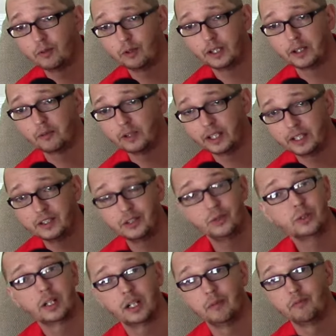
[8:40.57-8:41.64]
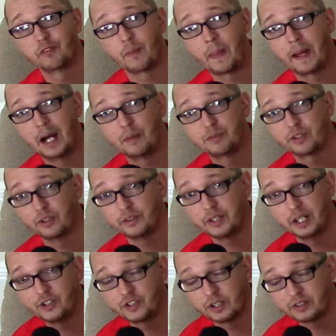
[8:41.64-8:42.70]
really, really do come from the optional
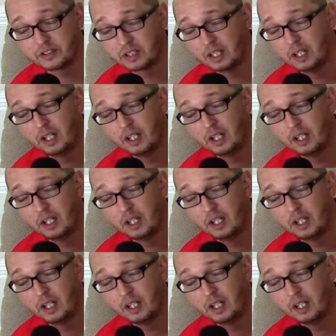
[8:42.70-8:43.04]
dungeons.